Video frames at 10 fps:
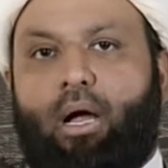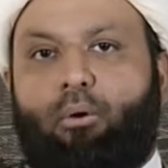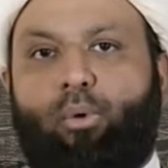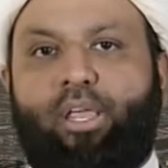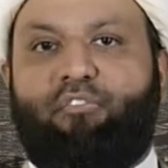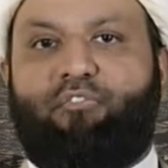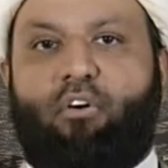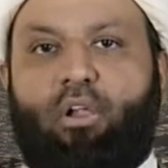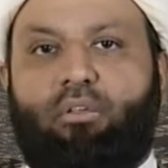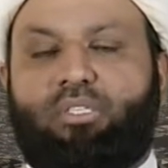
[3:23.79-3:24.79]
we
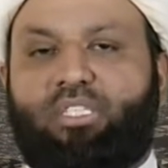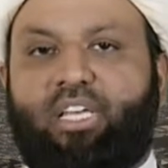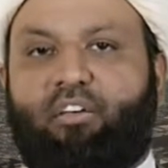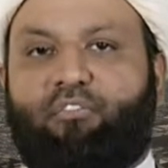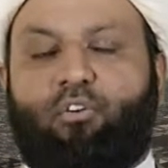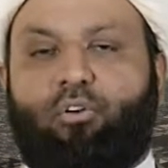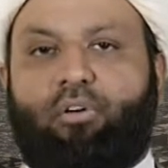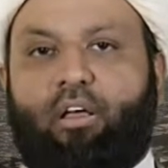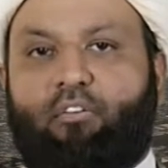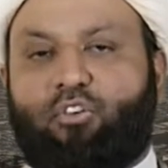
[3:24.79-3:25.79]
fall sick for
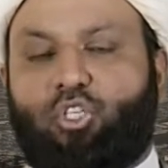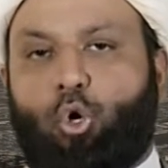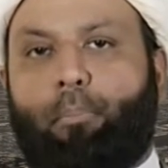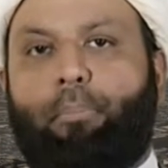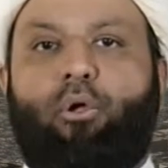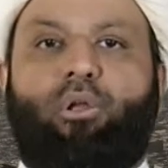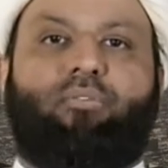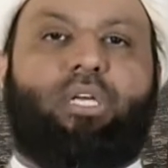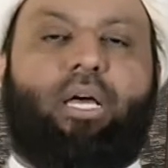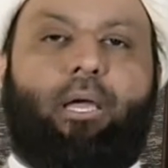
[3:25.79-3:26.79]
a short period
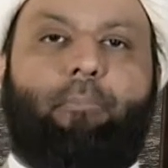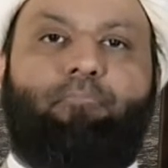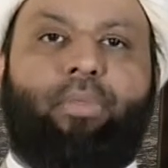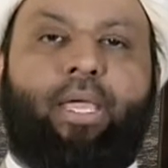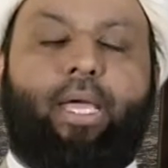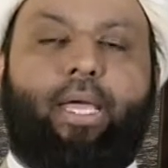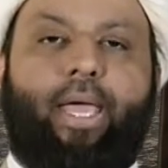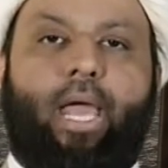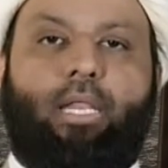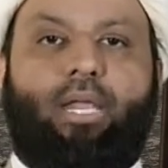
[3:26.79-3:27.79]
of time,
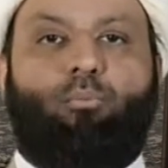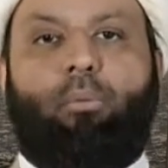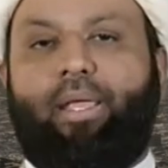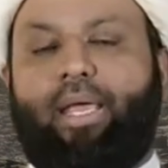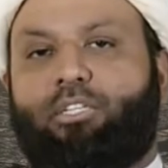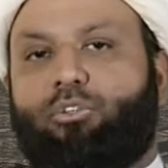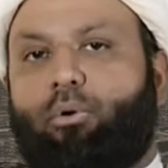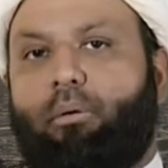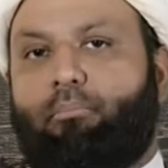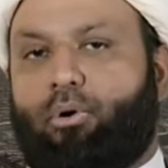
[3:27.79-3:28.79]
and then we begin to
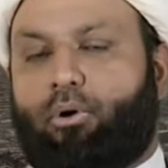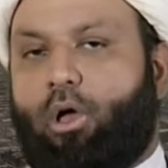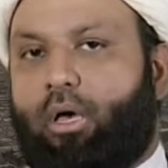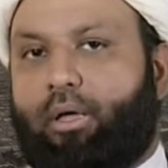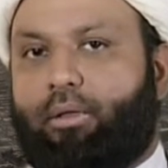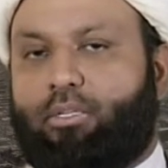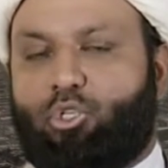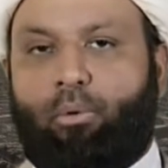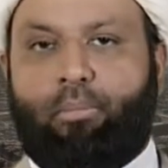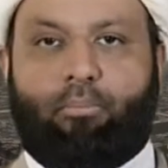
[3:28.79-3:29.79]
remember God,
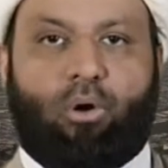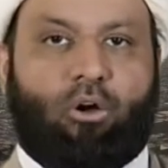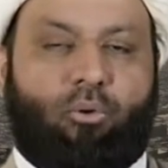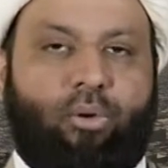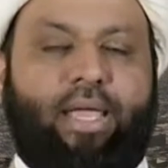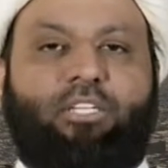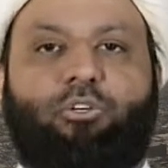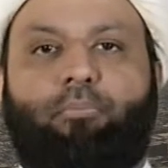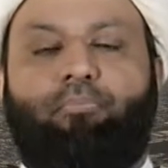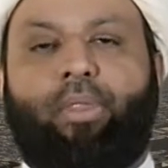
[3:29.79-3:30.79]
to remember our
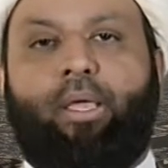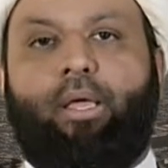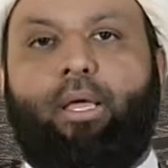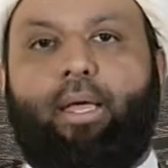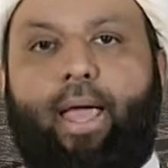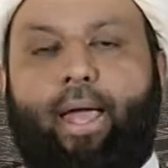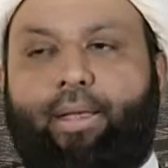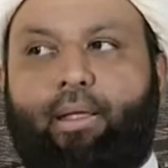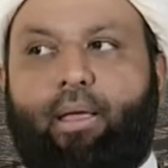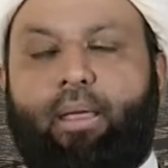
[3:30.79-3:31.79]
Creator.
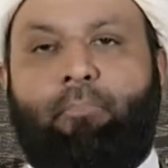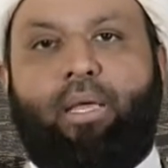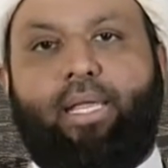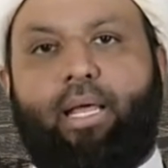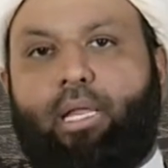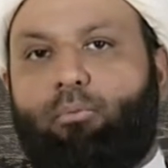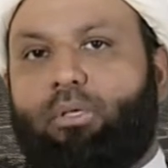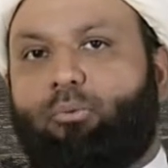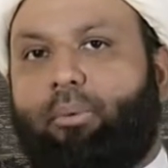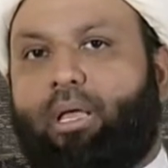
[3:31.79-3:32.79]
And immediately
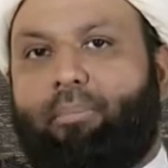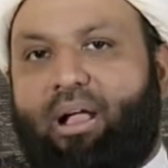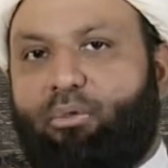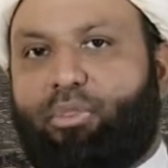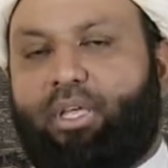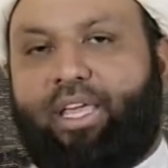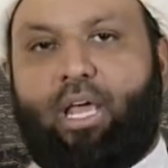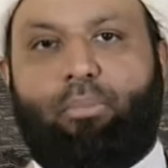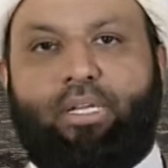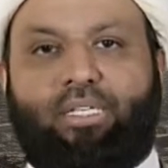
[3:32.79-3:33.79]
once we become healthy
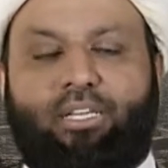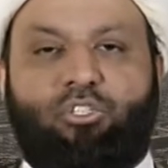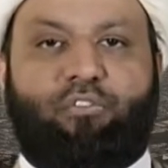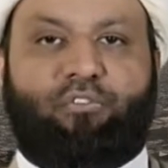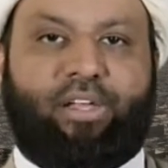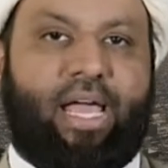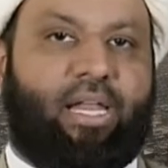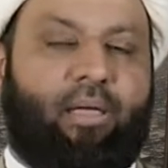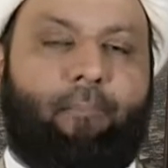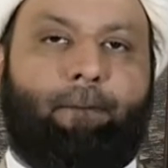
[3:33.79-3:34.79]
again, we tend to
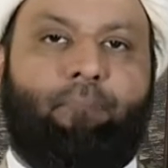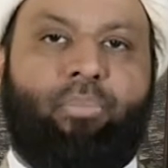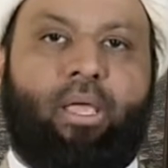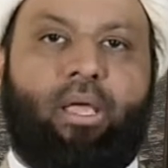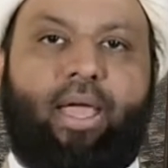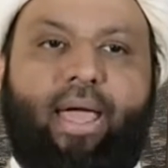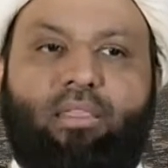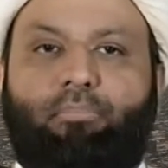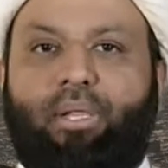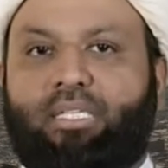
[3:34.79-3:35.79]
forget Him
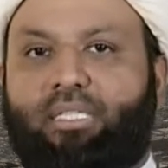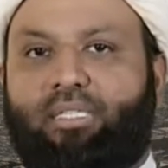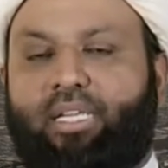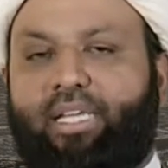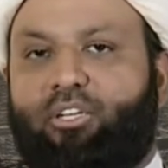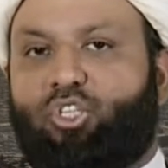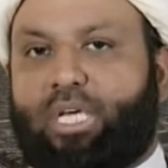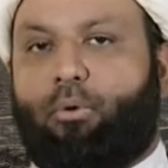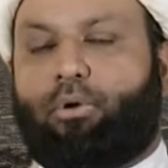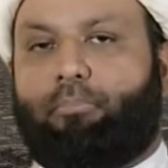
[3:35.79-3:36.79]
and the blessings that He had
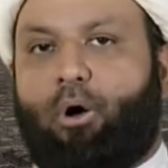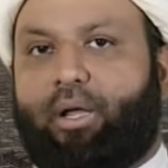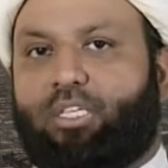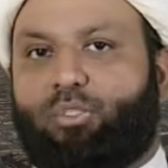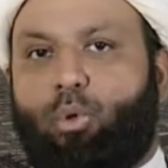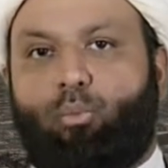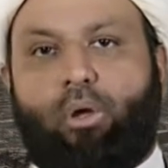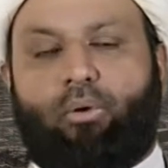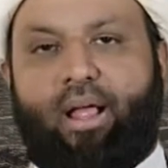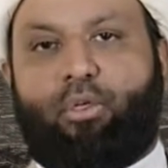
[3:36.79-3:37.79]
showered upon us when
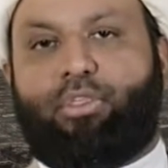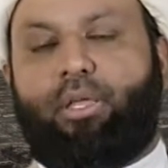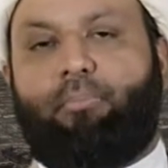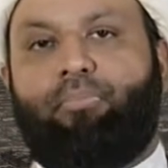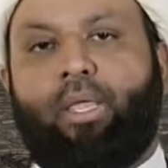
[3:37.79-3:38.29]
we were healthy.